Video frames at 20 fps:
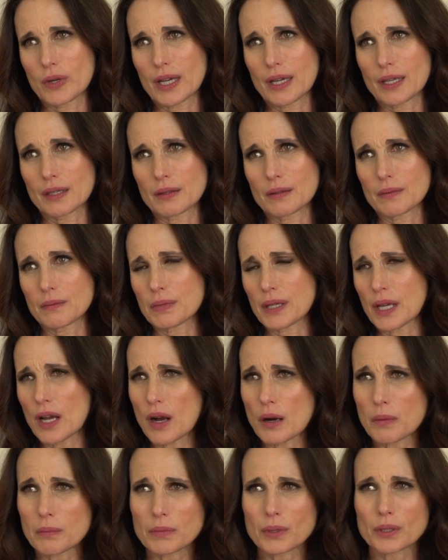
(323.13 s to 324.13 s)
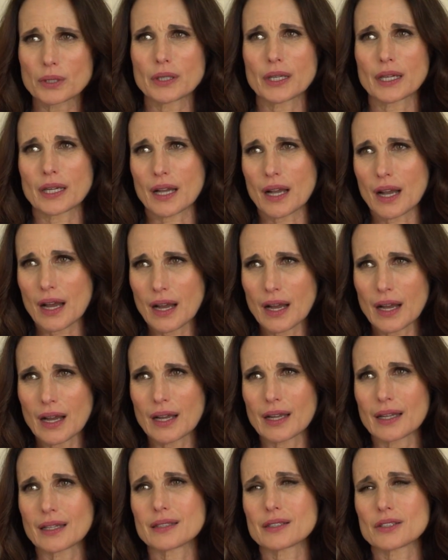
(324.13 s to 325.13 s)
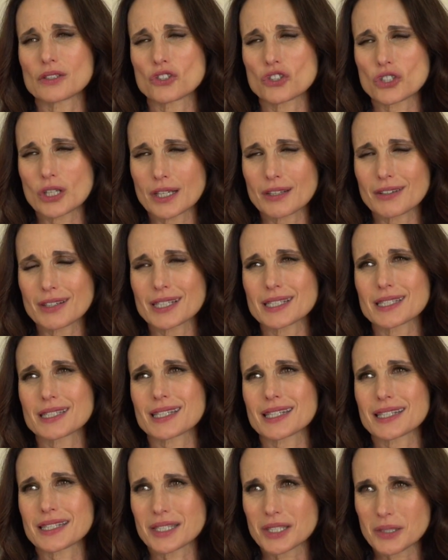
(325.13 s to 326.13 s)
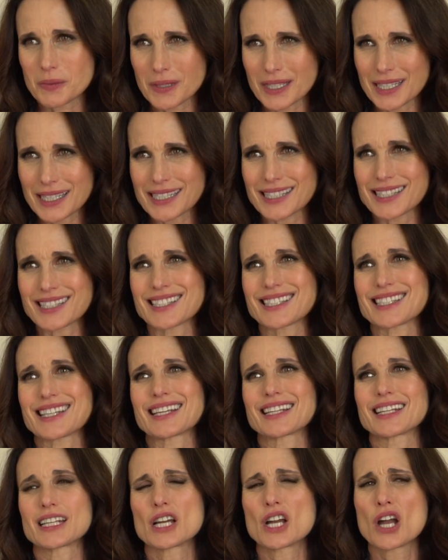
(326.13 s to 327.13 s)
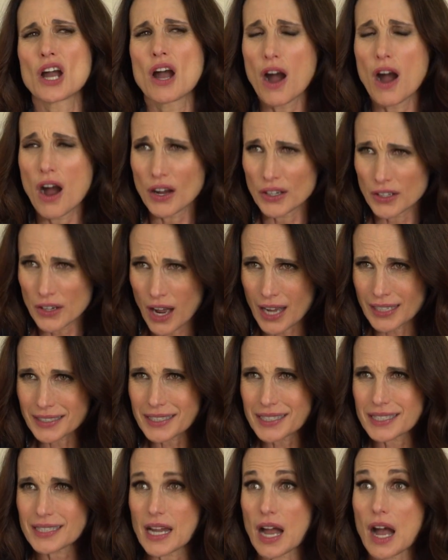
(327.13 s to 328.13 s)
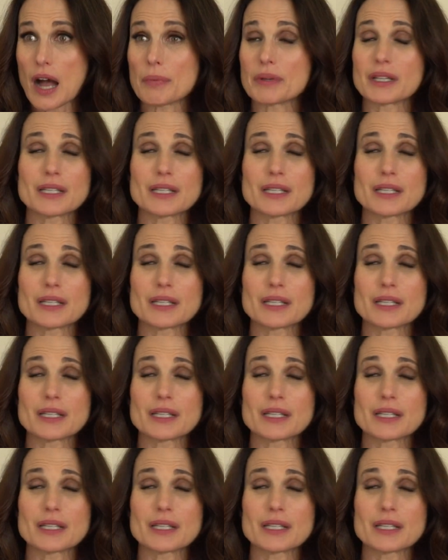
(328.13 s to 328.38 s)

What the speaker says: and be humble and kind and generous and sweet and nonstop.